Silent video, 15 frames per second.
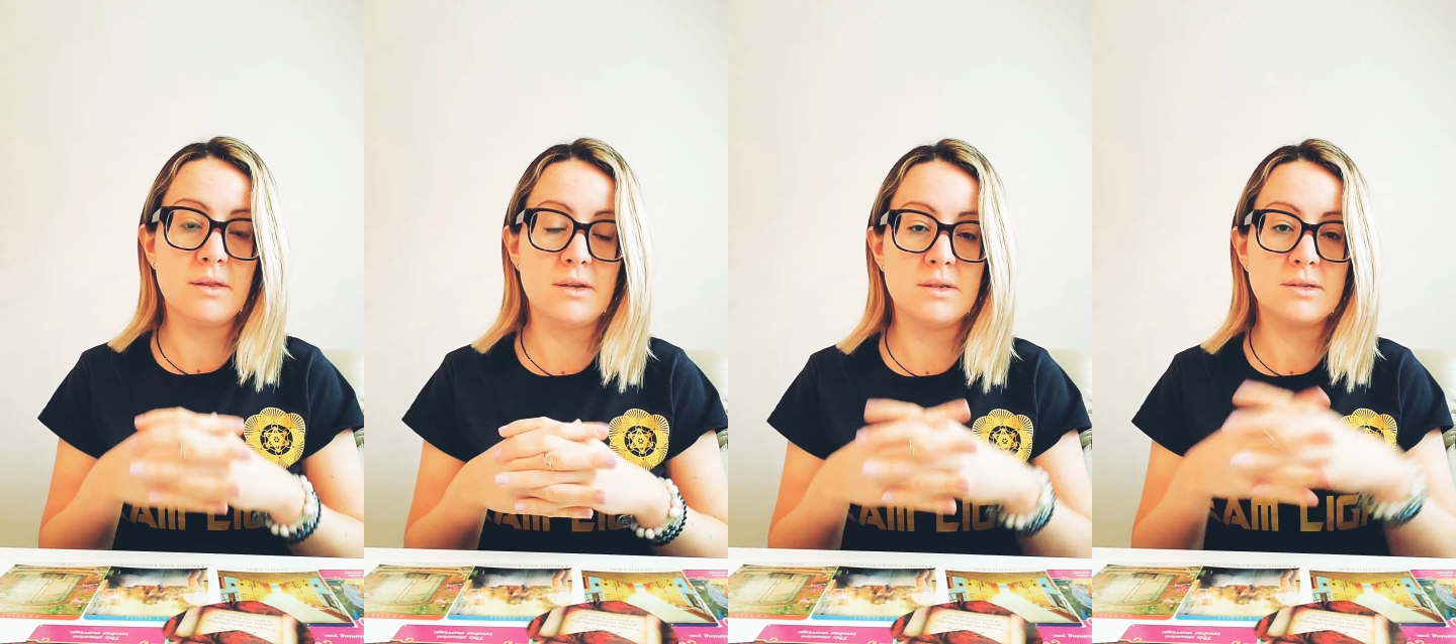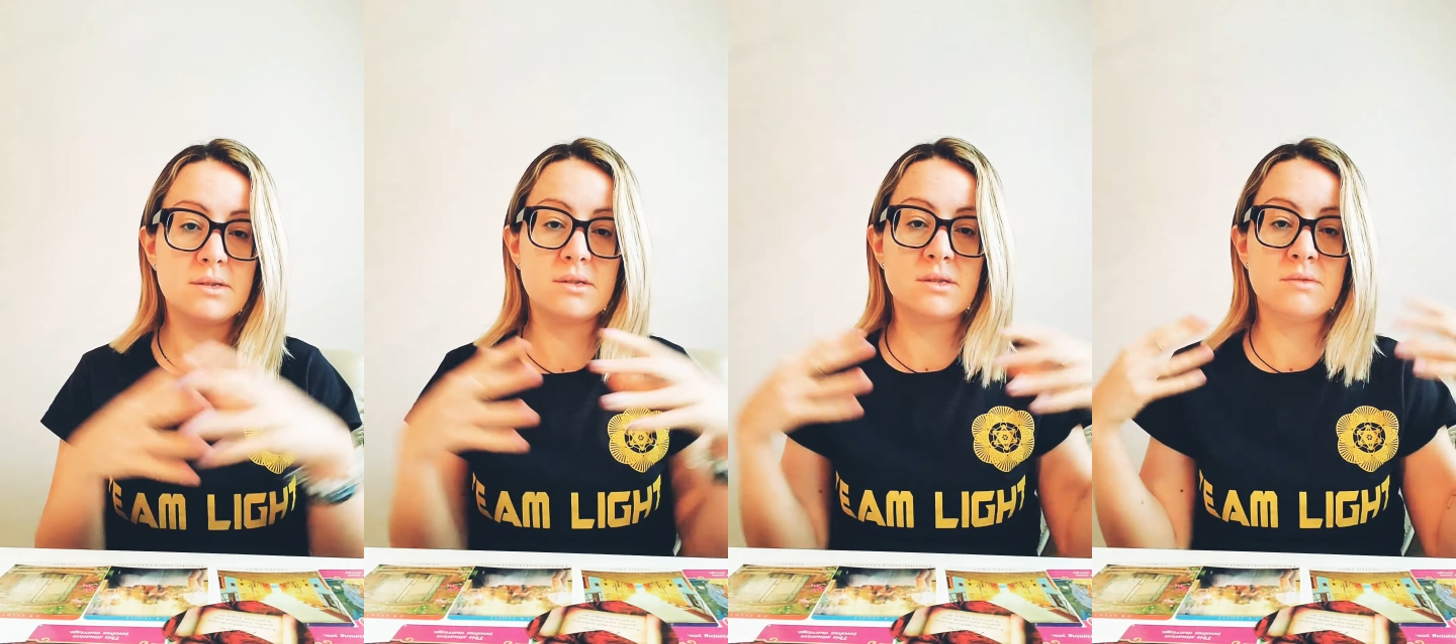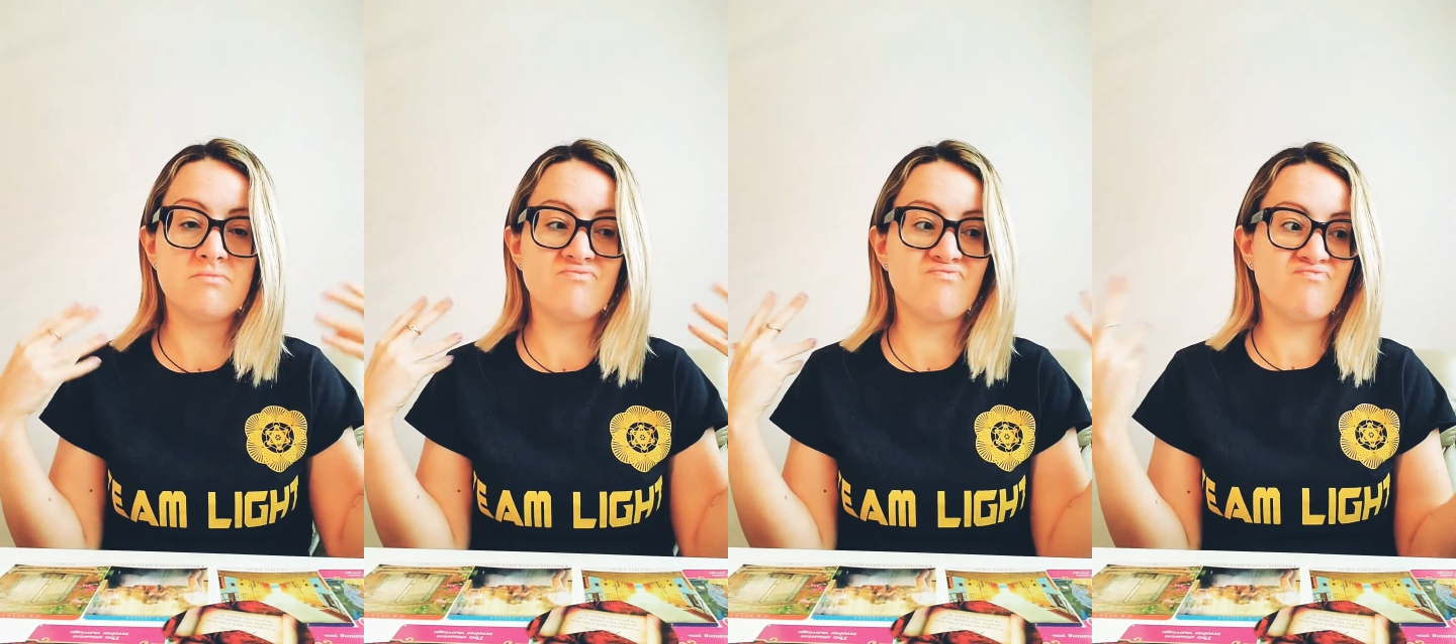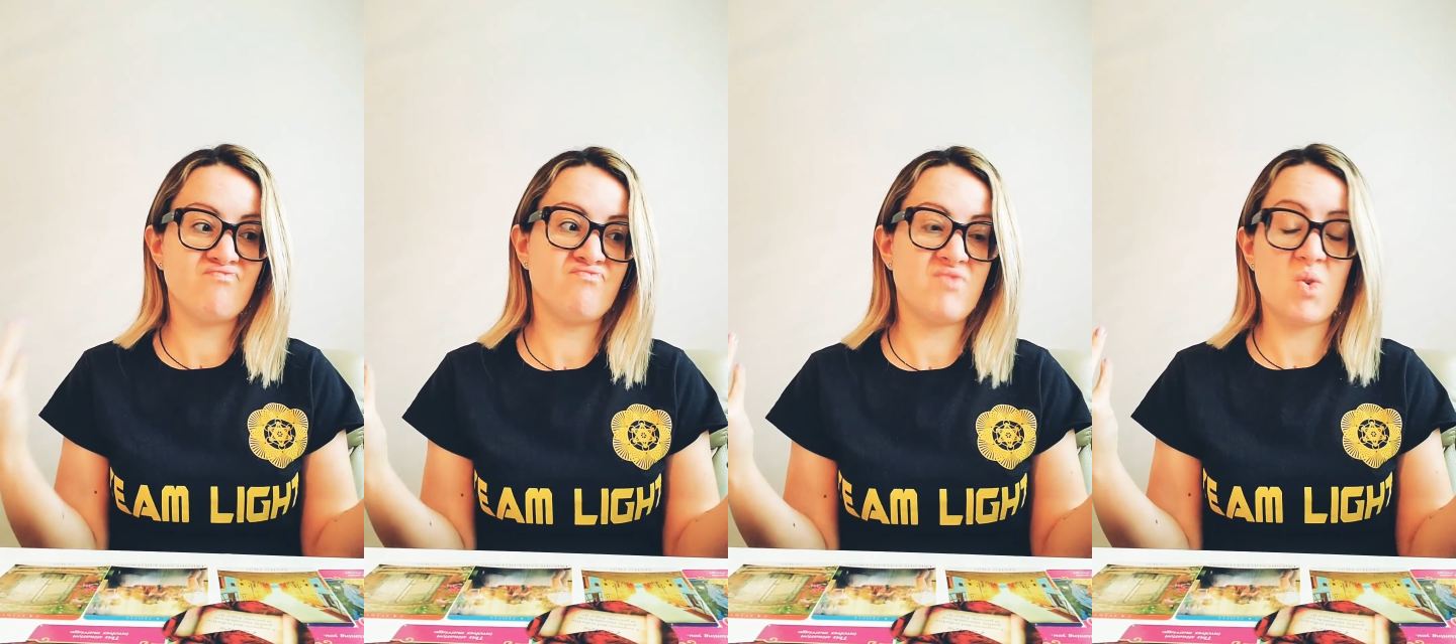this
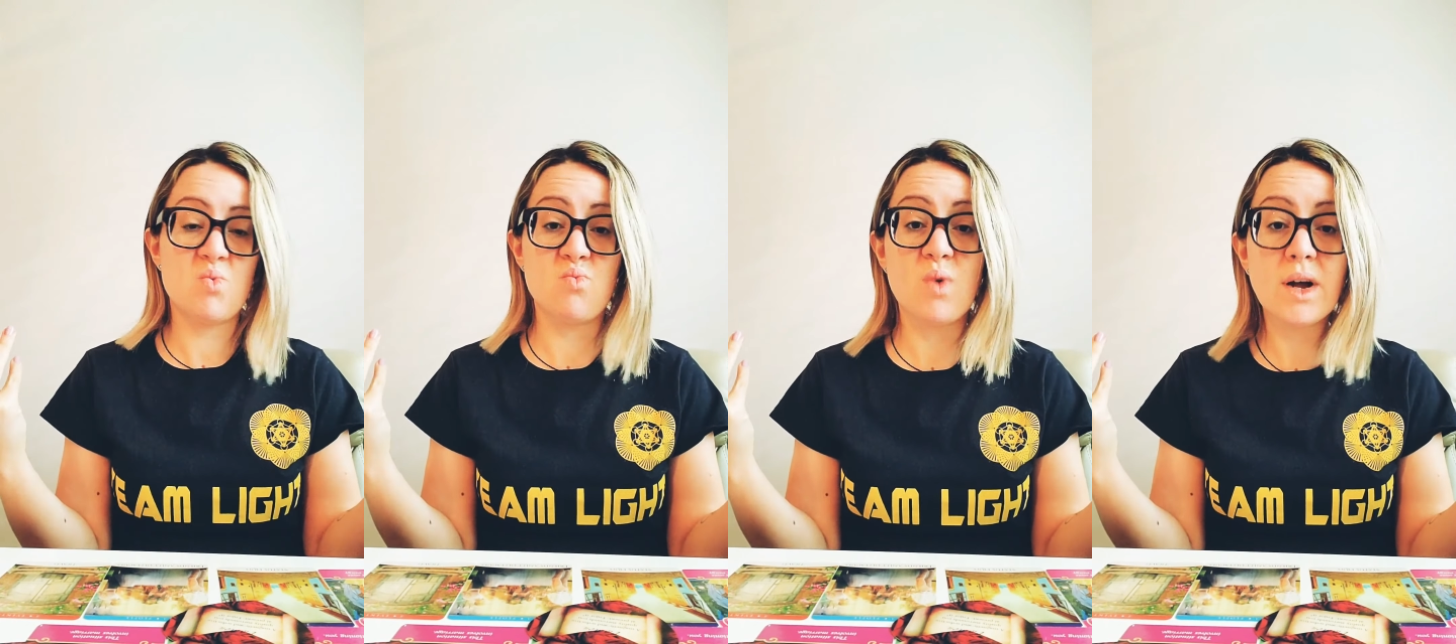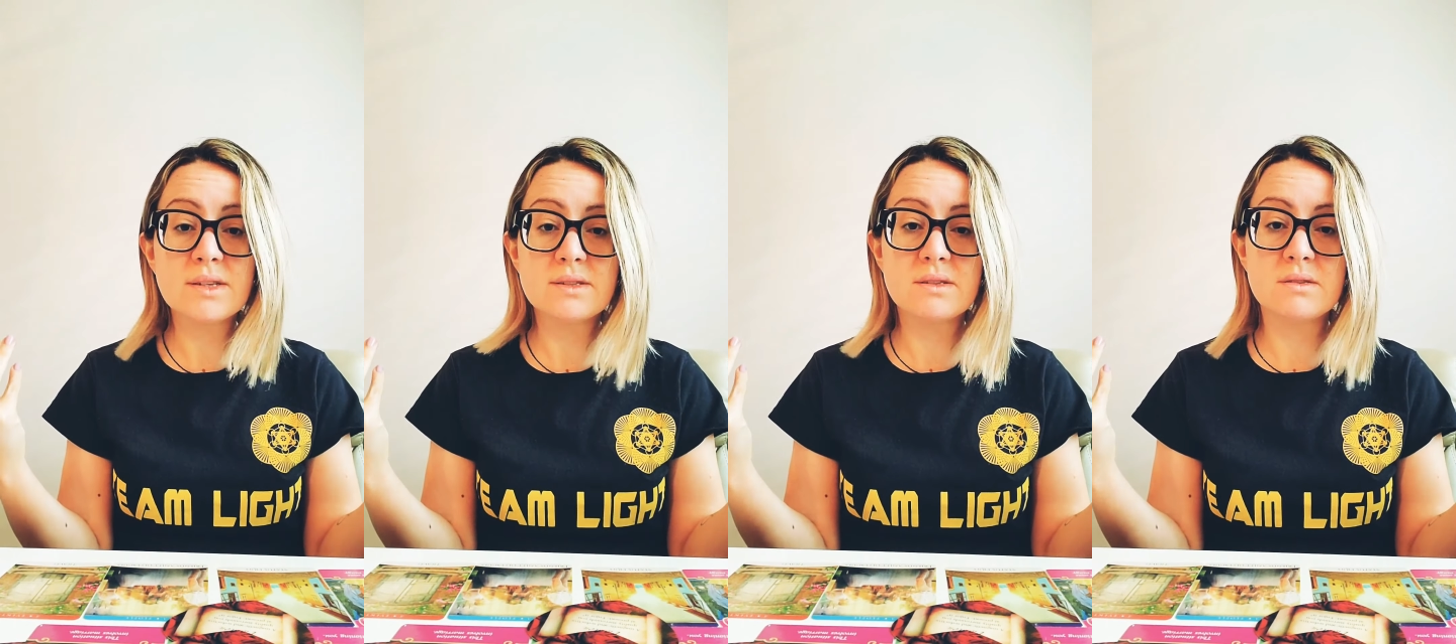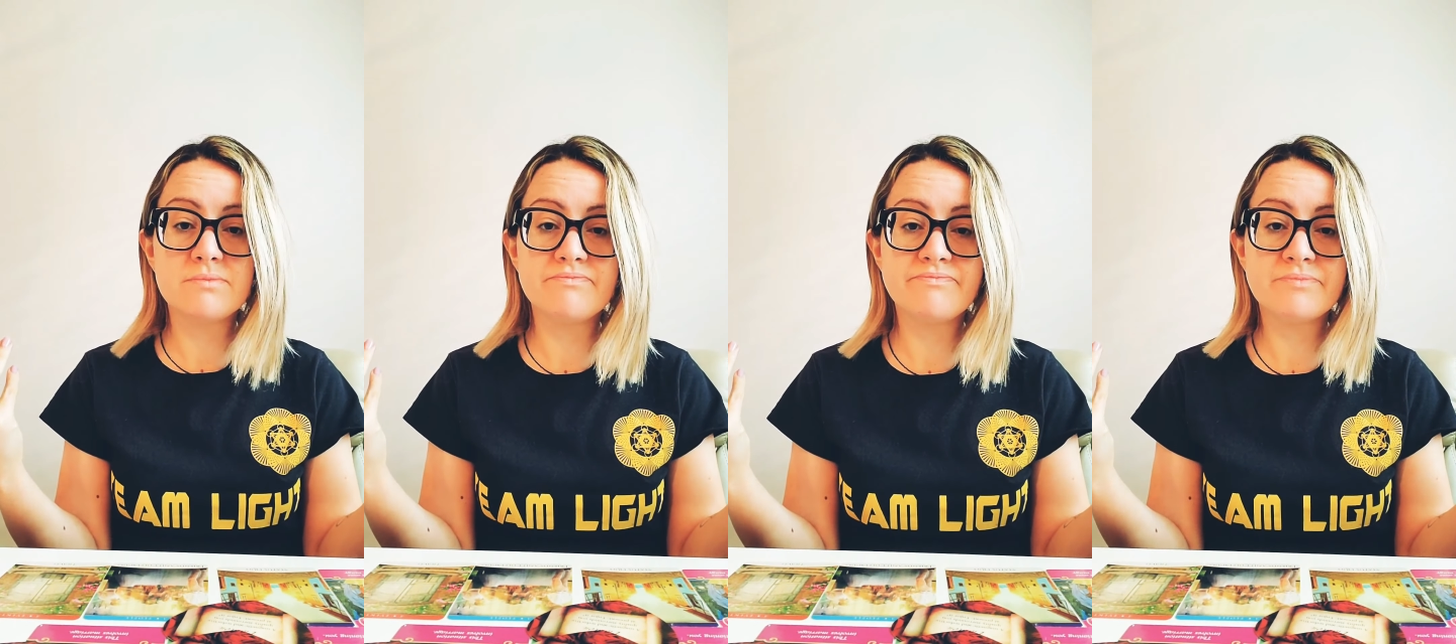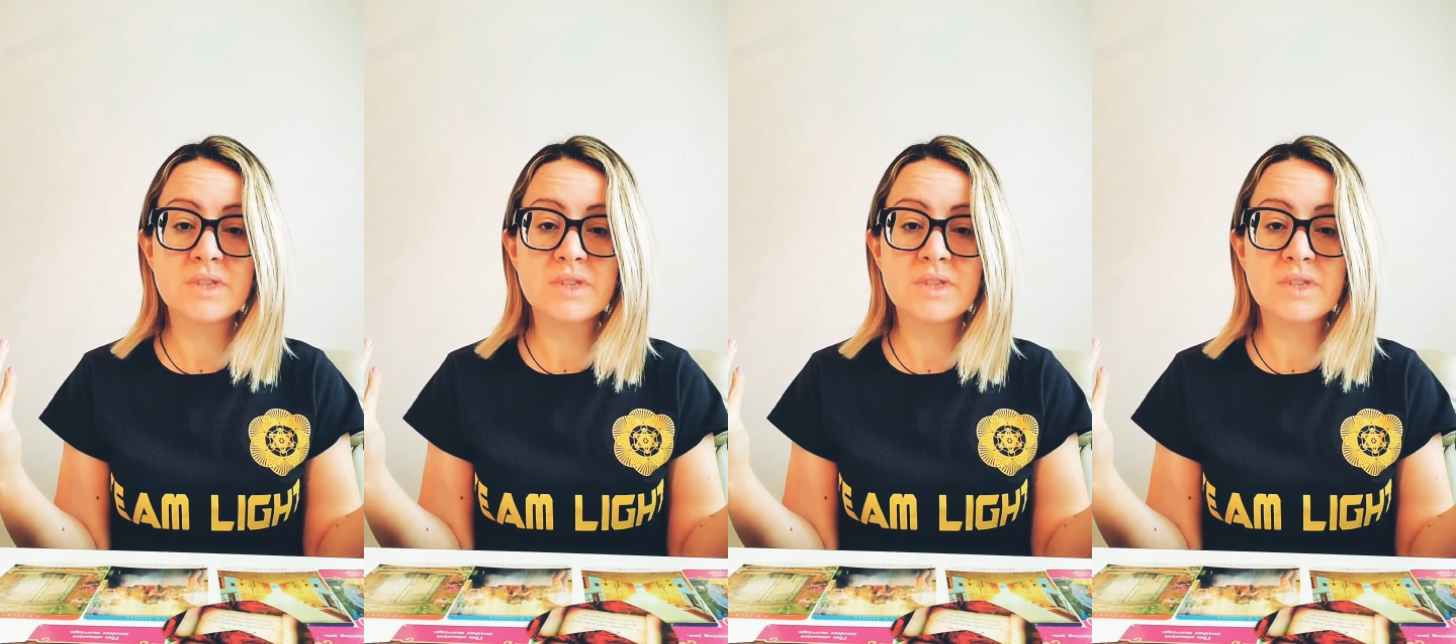rut.